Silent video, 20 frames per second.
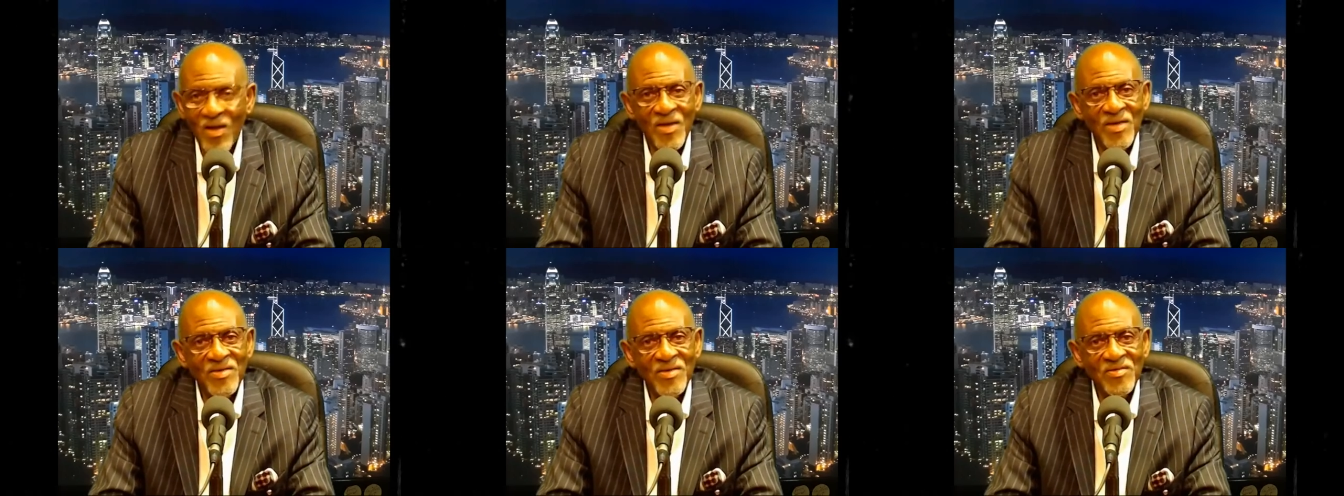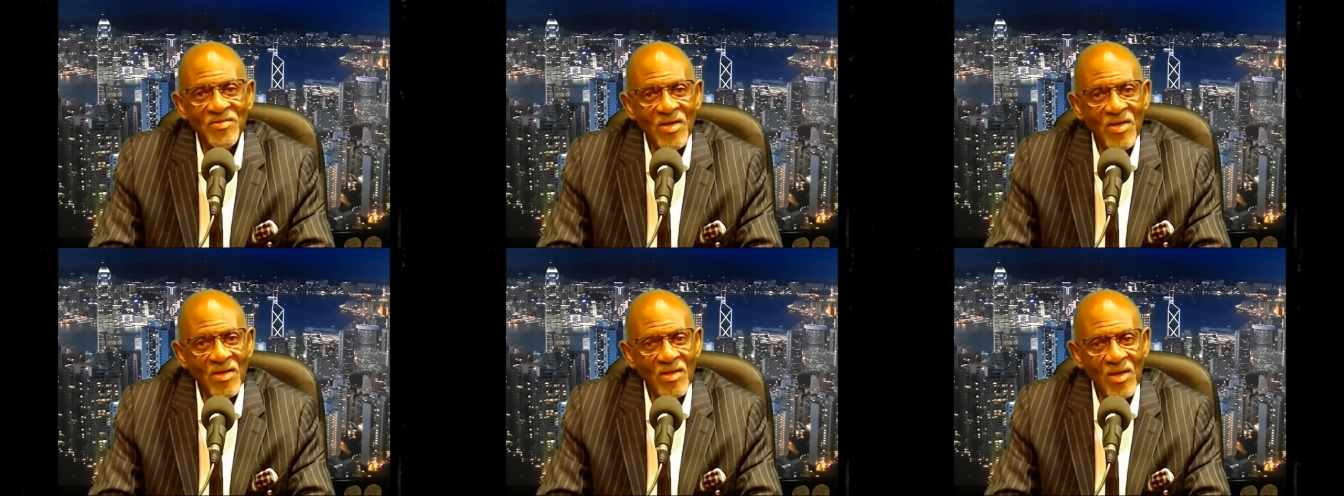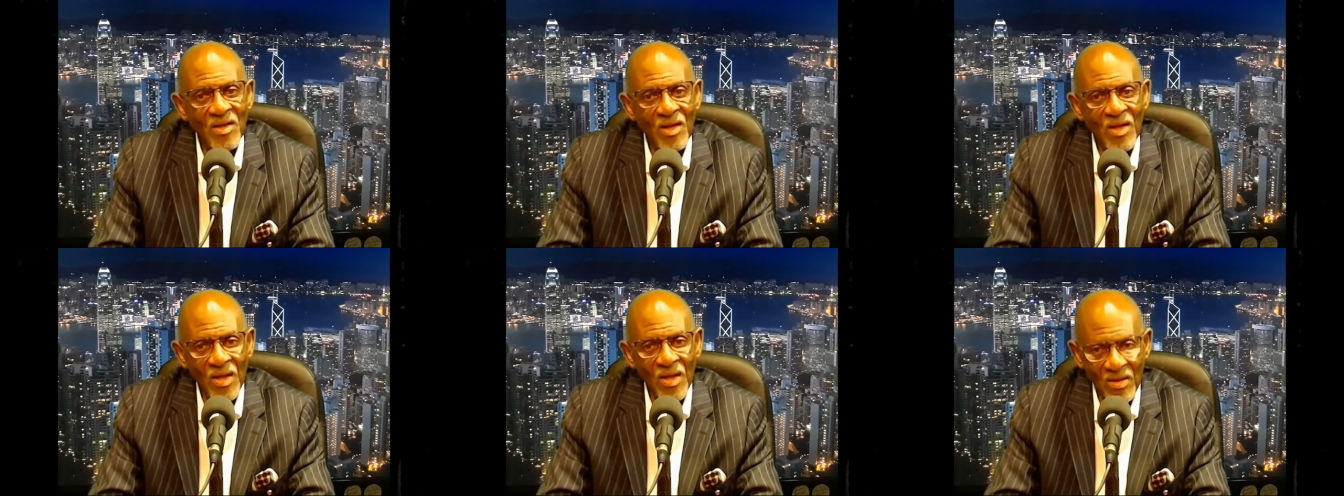he said,
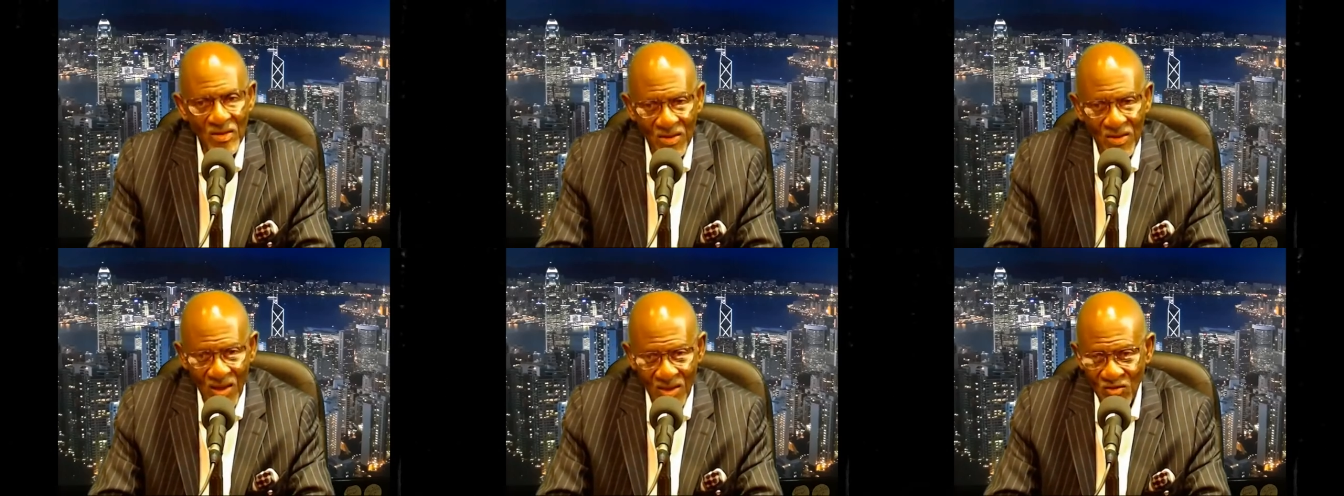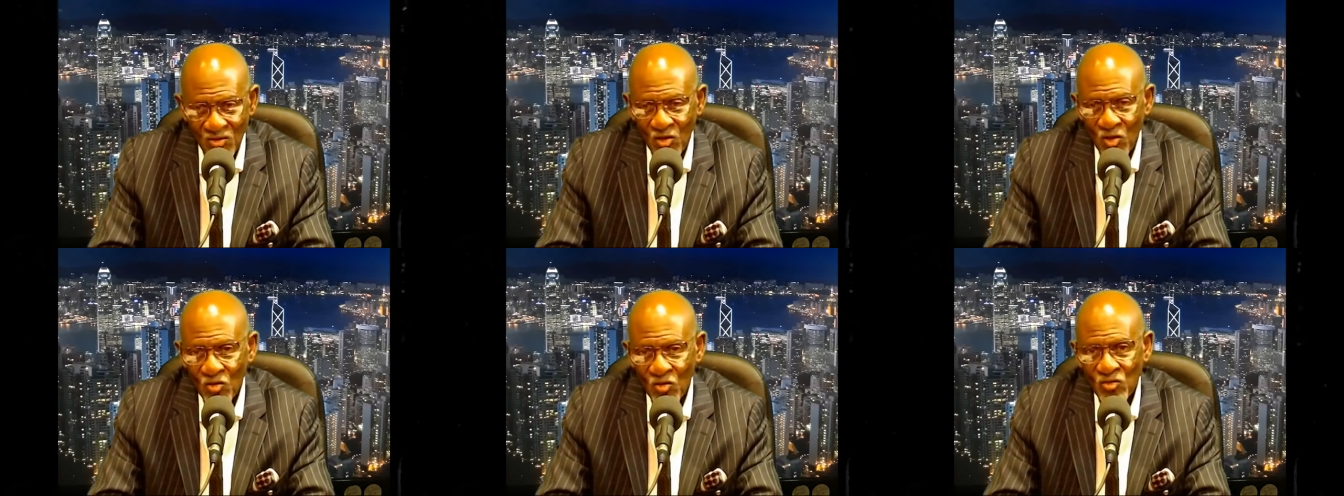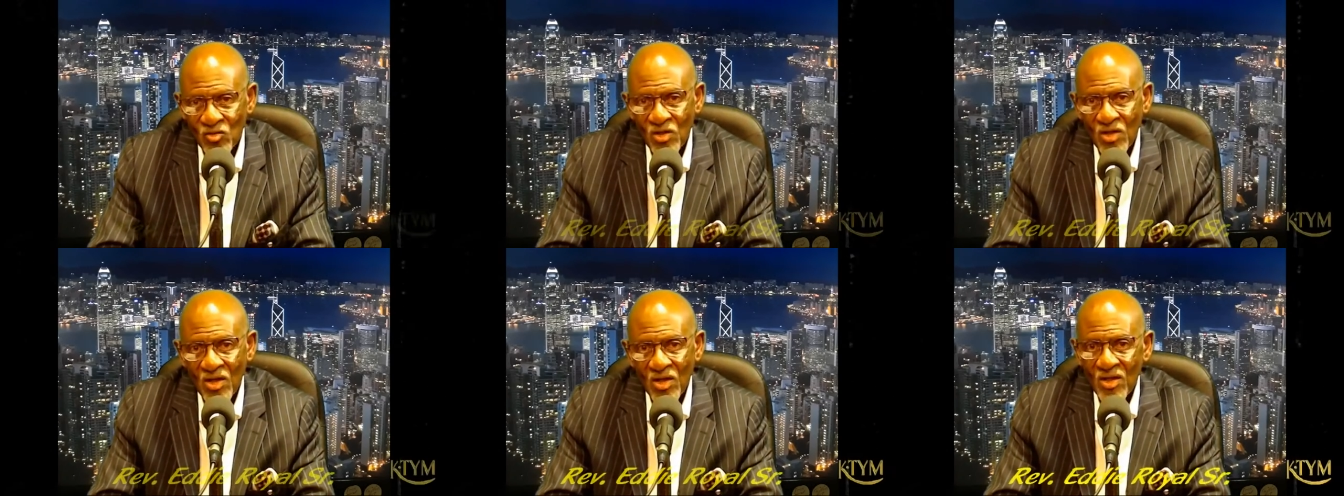in that
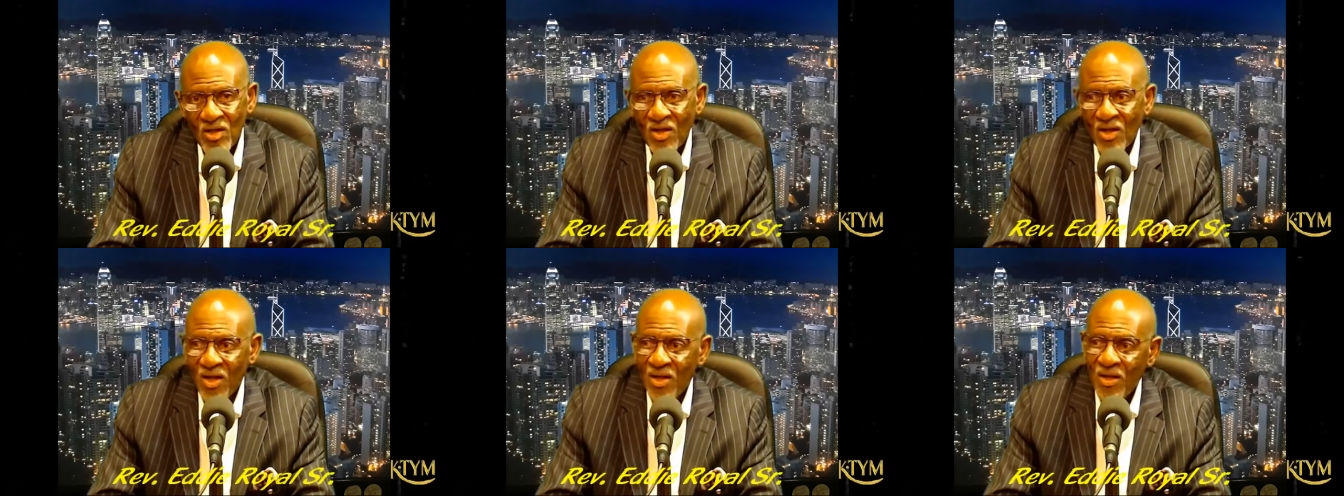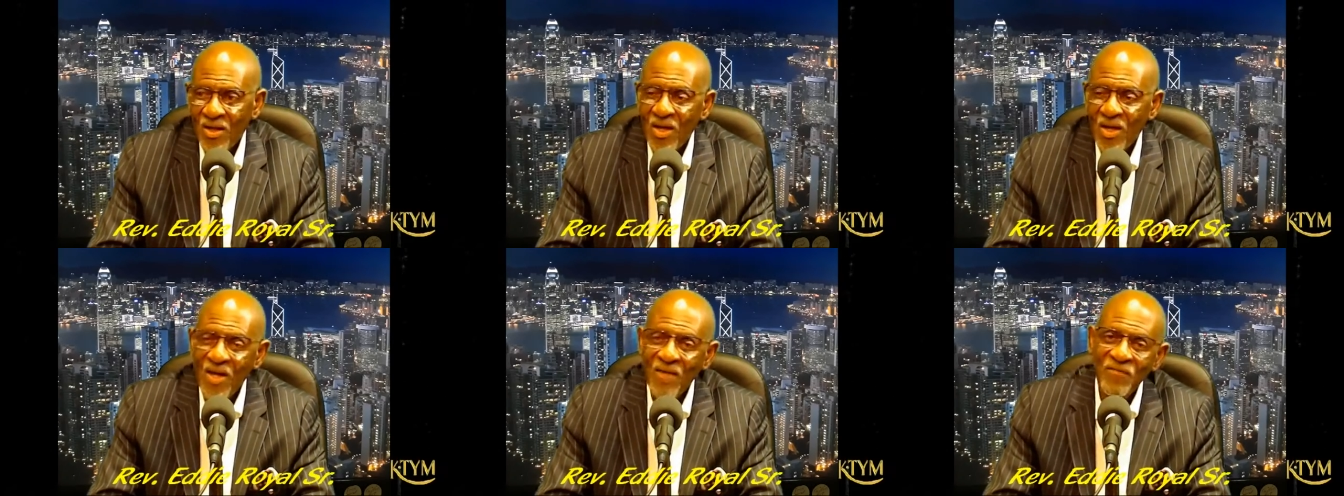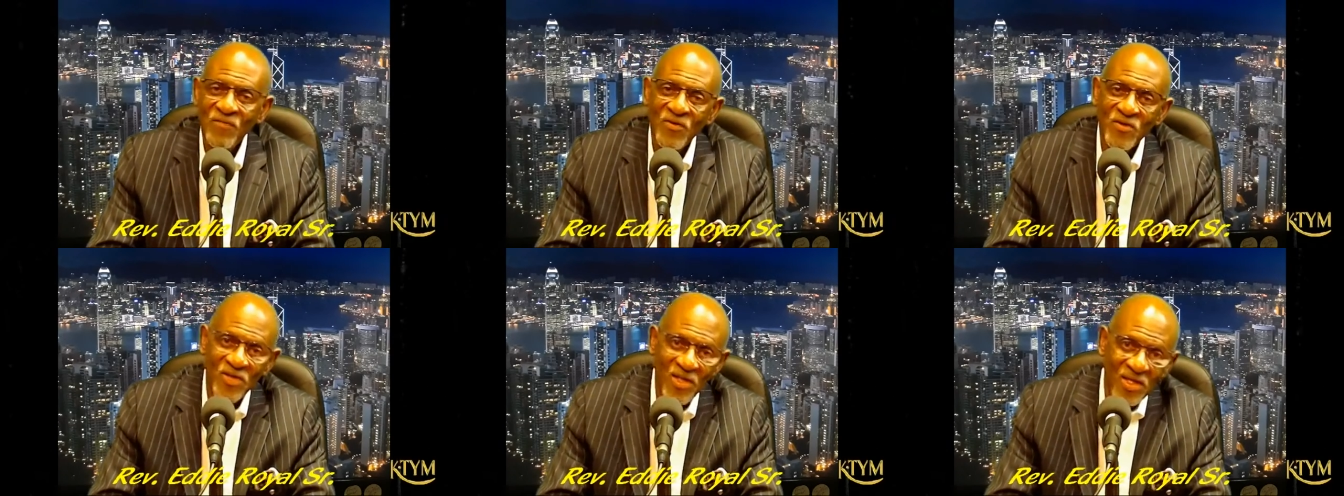church,
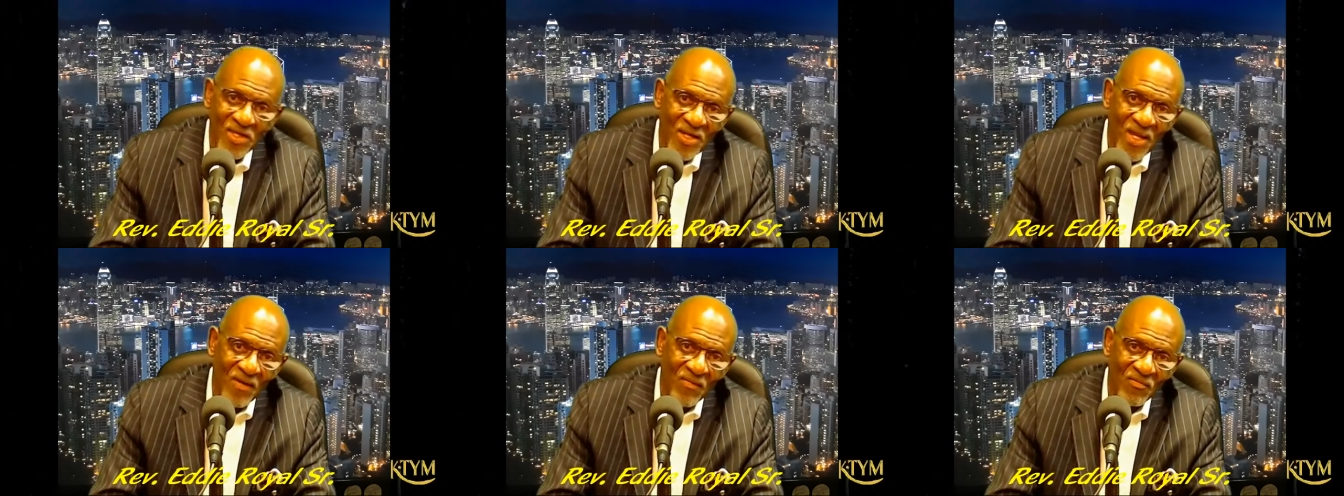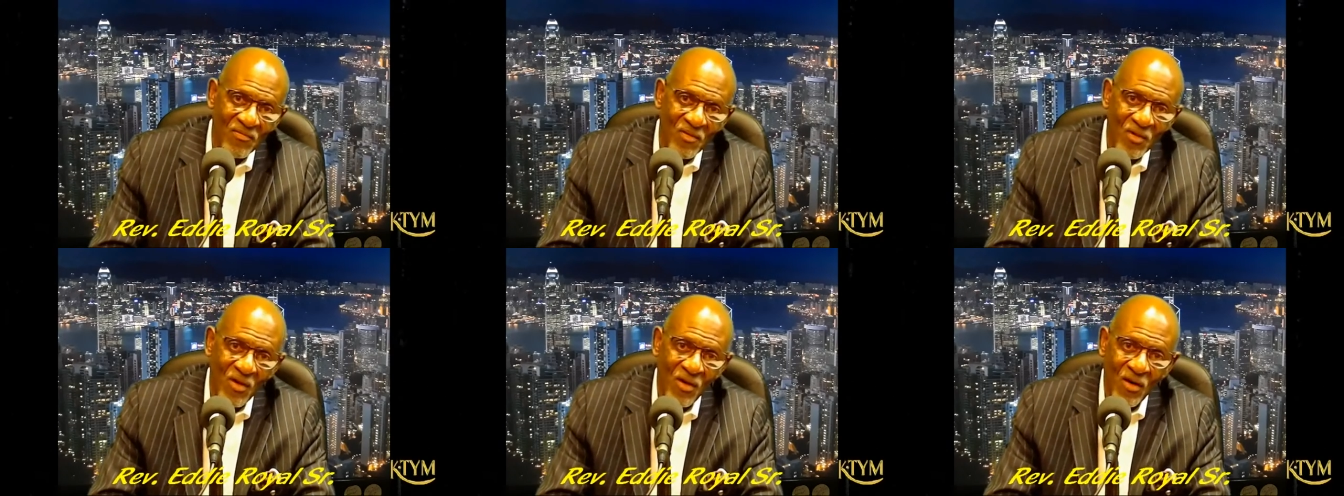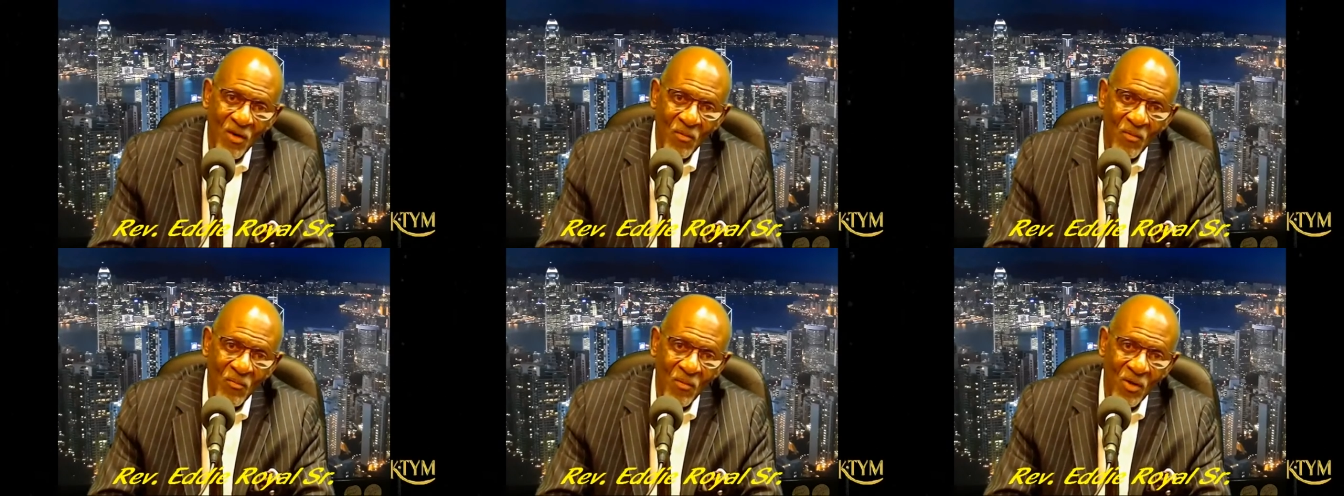if you didn't have
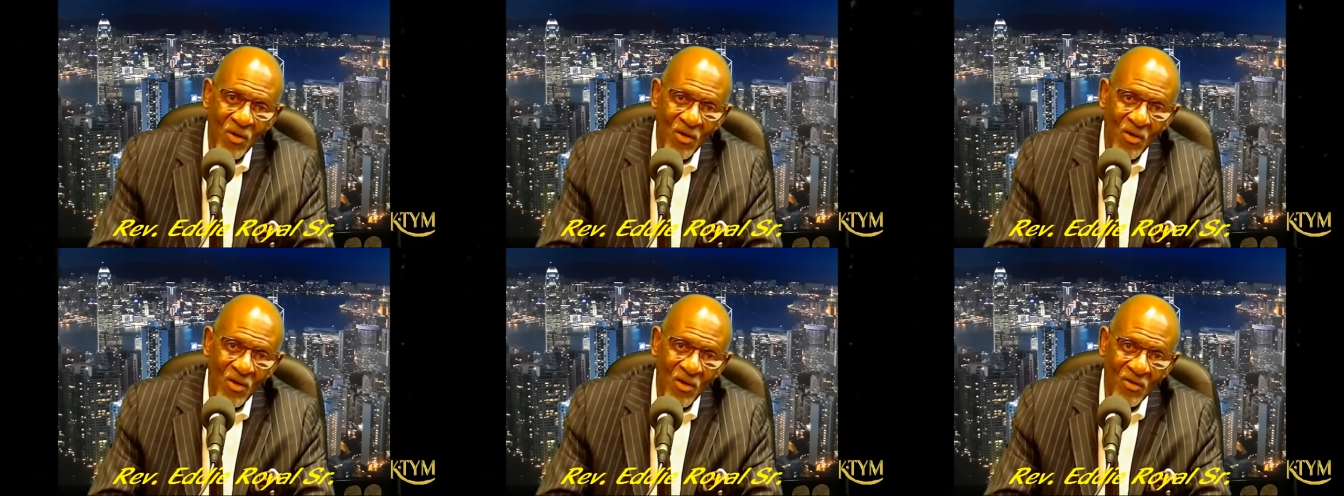a, a,